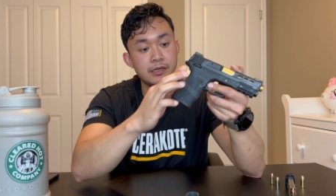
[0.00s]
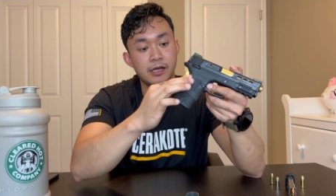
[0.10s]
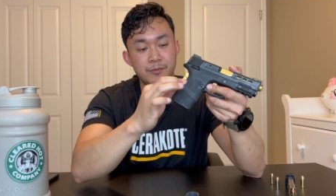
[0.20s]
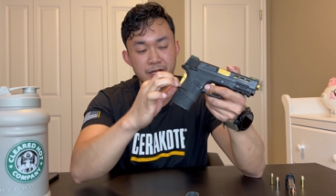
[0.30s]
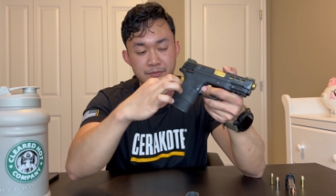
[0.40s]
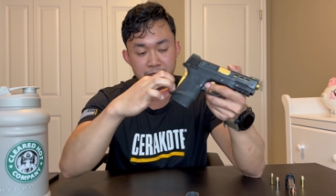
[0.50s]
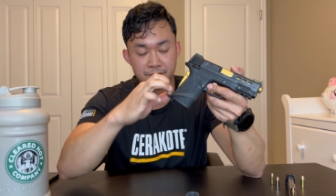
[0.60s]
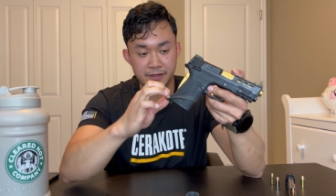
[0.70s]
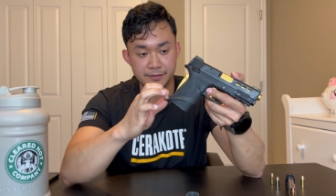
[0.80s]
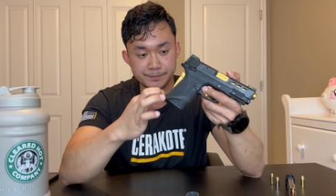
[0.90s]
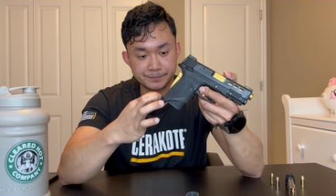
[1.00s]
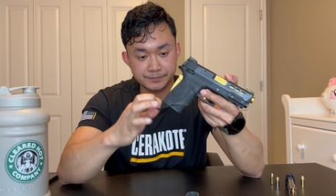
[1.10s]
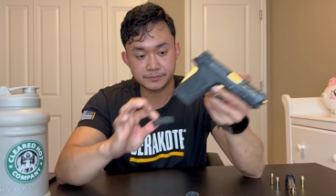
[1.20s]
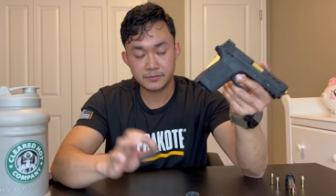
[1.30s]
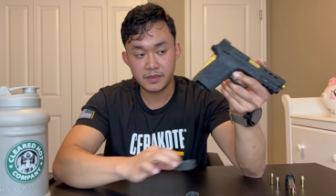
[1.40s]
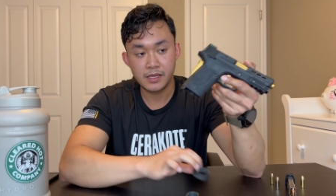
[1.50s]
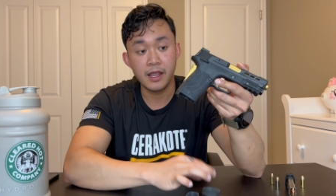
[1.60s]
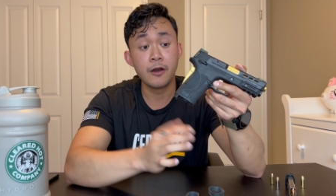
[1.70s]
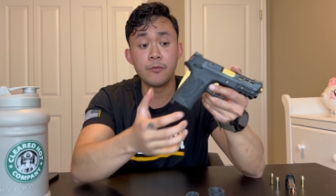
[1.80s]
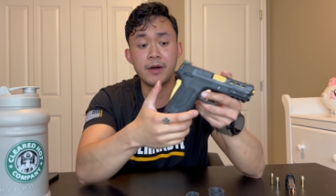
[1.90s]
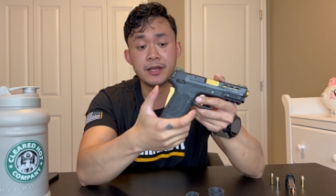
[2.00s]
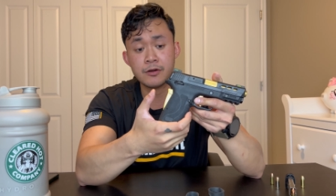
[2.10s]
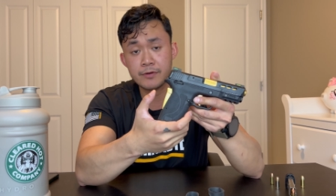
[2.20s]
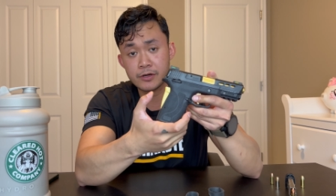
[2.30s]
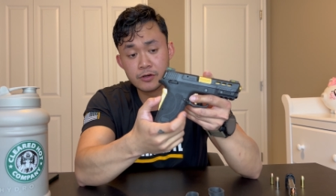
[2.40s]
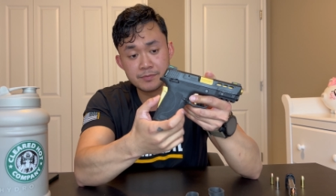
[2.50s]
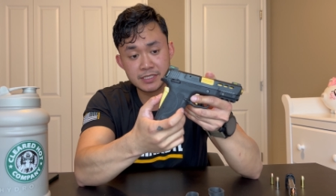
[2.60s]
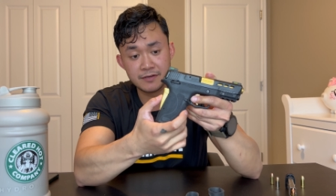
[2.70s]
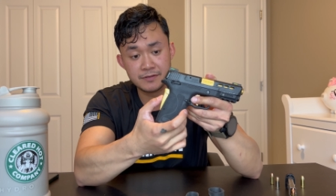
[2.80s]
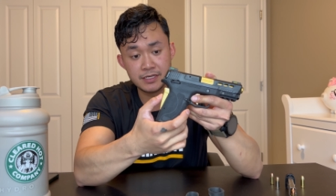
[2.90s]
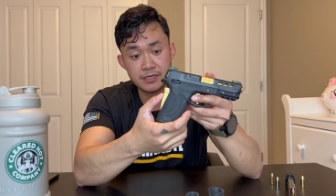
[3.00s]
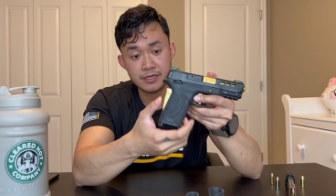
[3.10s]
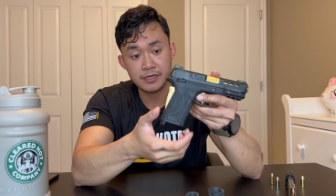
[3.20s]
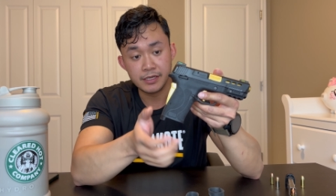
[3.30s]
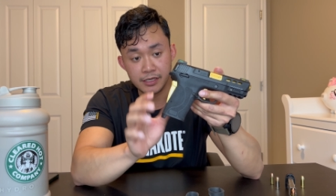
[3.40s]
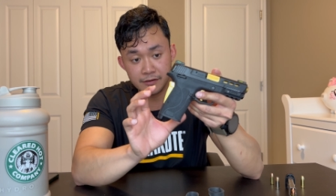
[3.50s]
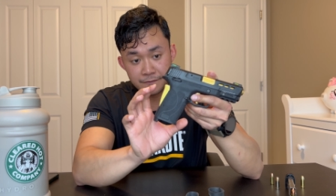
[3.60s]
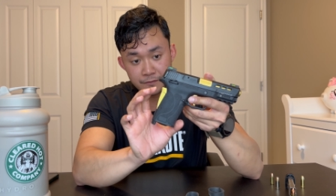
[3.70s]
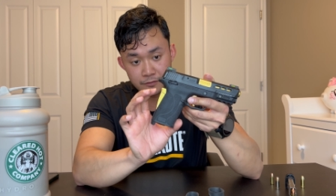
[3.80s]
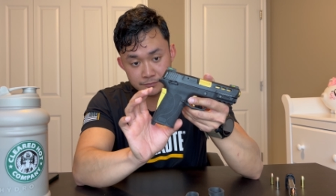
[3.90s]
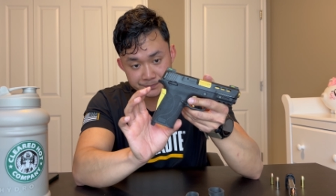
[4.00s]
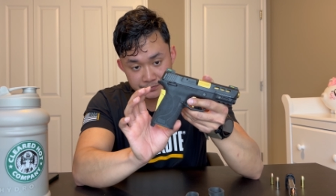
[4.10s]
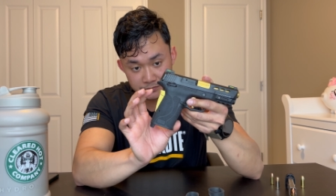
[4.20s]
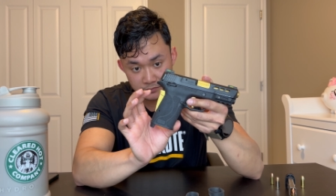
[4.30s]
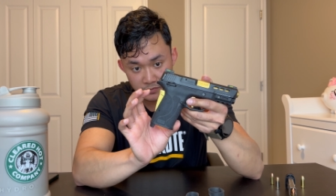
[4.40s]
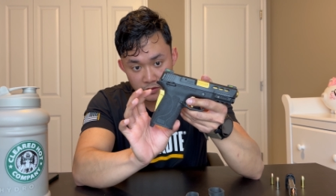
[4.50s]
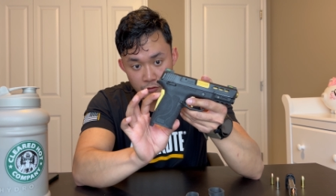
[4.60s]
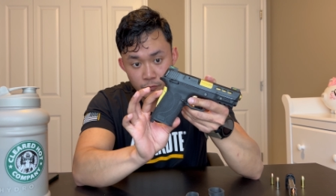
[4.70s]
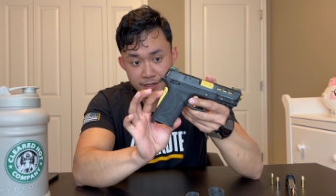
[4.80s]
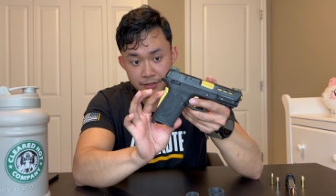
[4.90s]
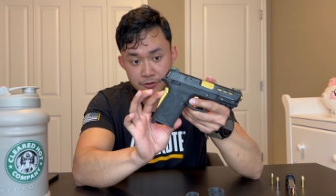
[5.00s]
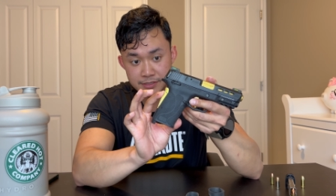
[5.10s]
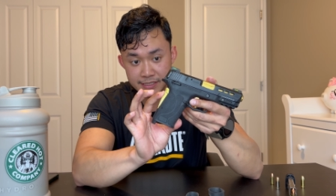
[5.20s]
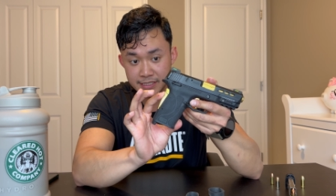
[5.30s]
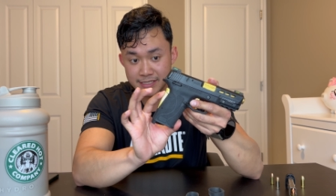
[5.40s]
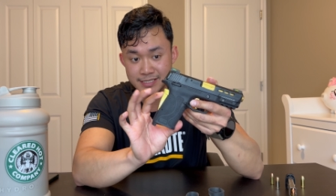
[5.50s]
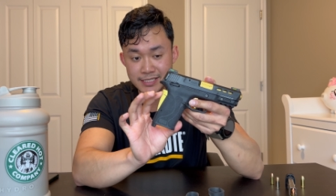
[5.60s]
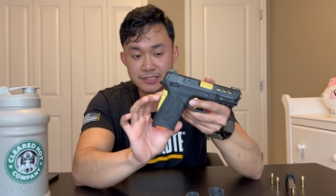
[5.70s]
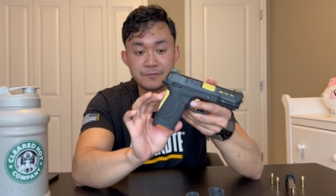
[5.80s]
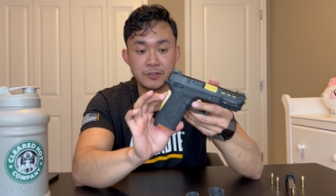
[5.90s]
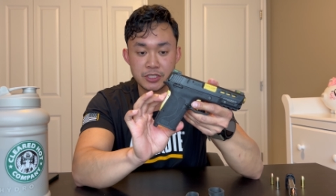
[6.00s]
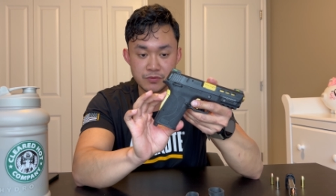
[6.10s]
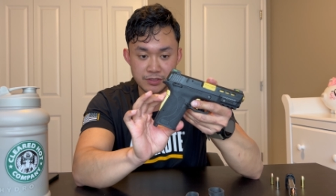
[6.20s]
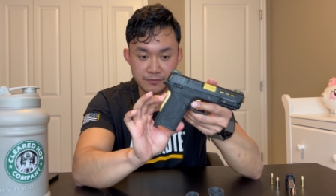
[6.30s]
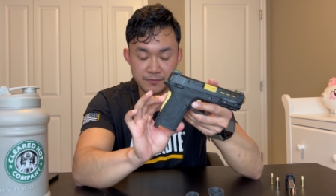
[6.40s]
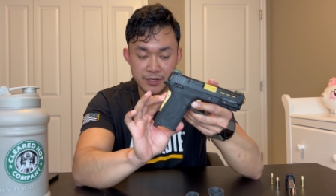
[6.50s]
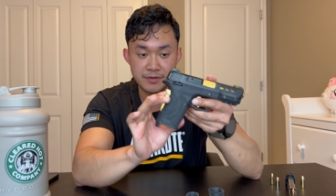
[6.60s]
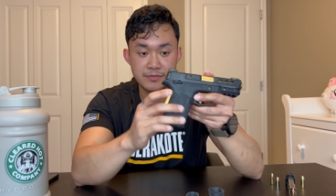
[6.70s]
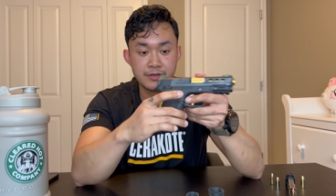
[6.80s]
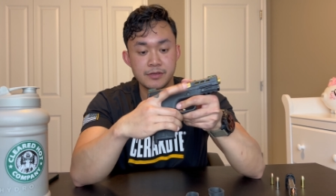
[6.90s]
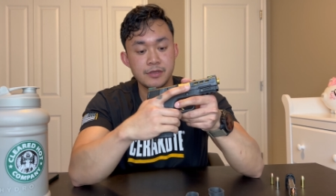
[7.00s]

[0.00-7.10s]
I'm not a big fan. I don't mind a rear grip safety if when it goes in, it sits flush with the frame.